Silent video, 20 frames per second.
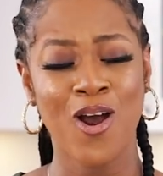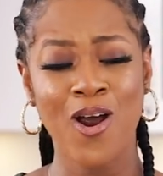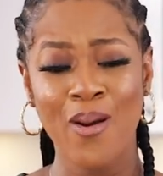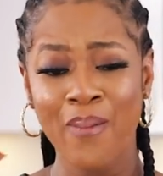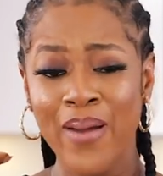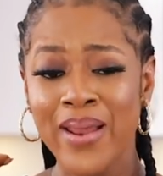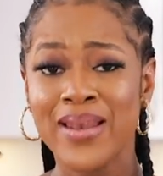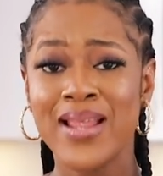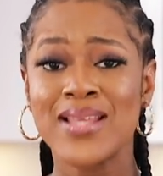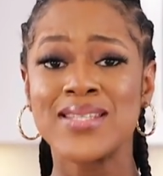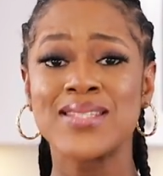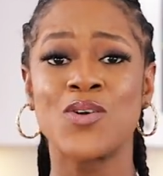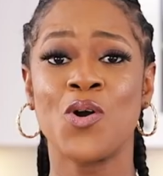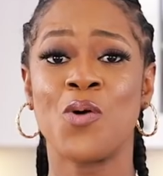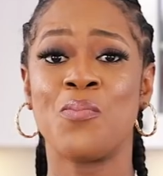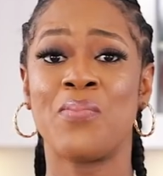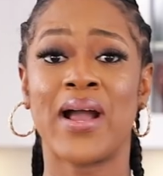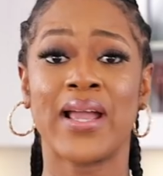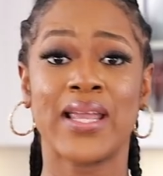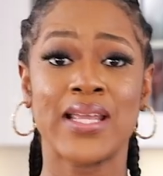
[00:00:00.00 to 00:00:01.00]
All right, let's
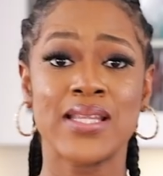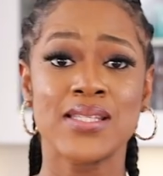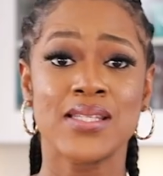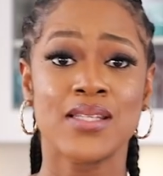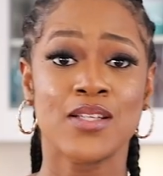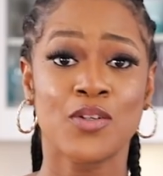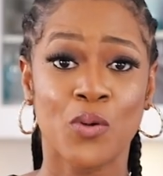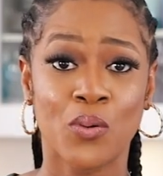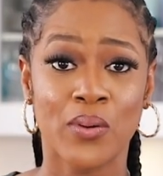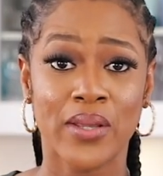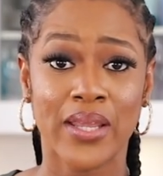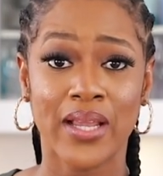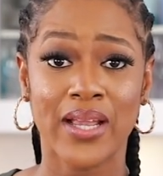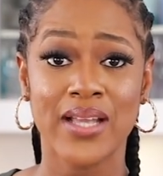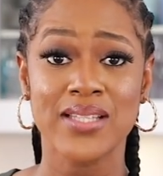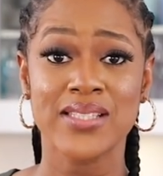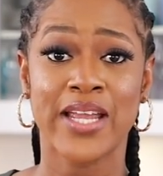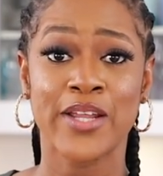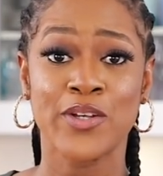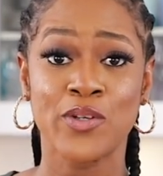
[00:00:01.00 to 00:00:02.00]
go back into the cooking
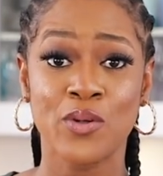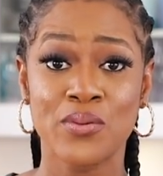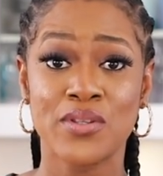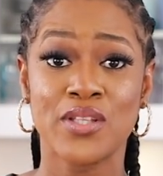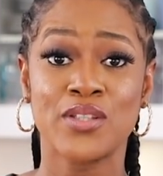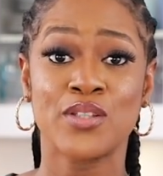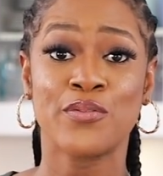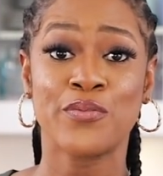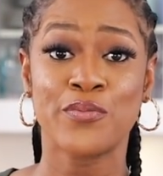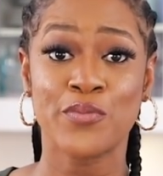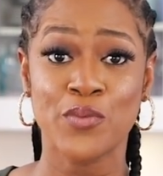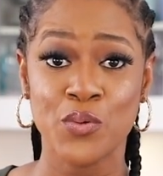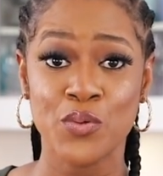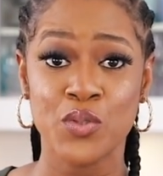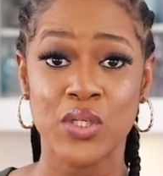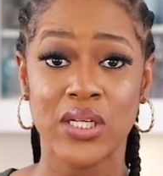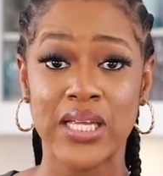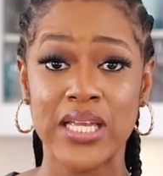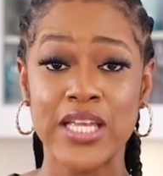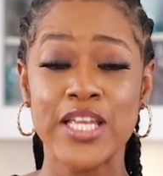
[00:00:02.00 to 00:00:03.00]
because I know that the
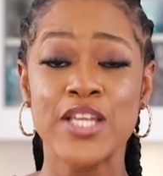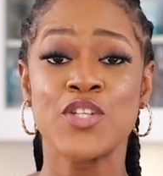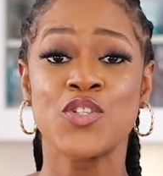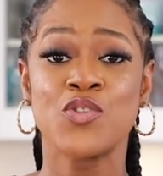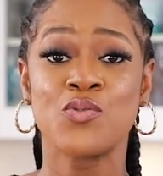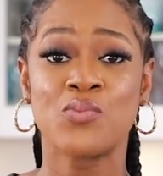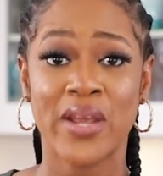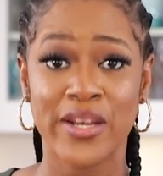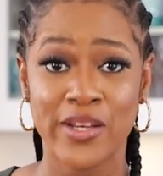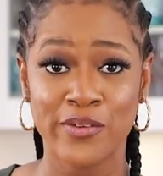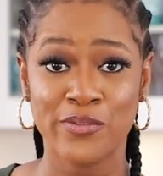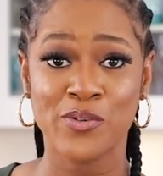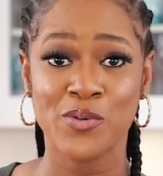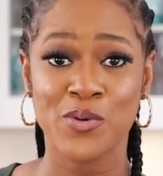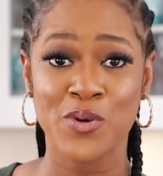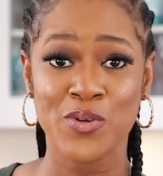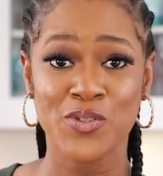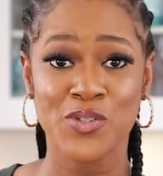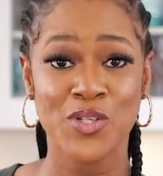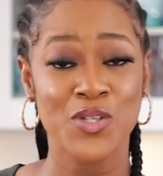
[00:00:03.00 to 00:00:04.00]
food is ready
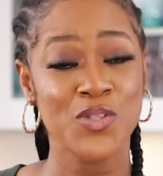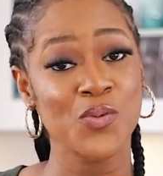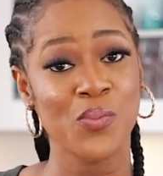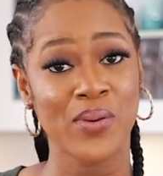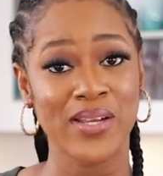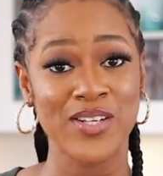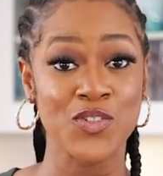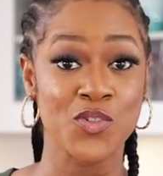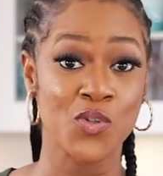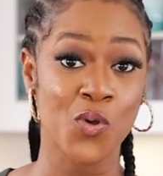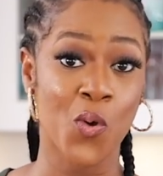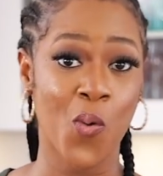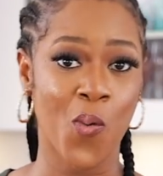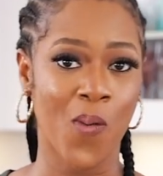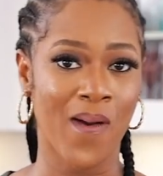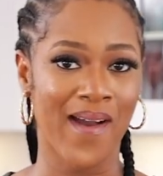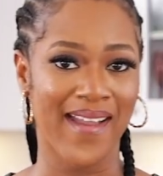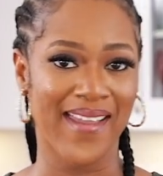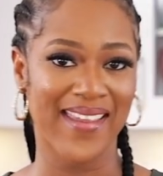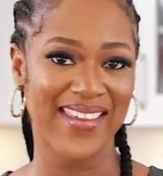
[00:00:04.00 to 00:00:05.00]
for us to
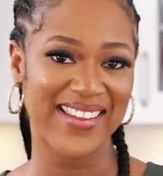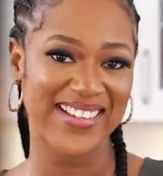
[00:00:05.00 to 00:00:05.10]
enjoy.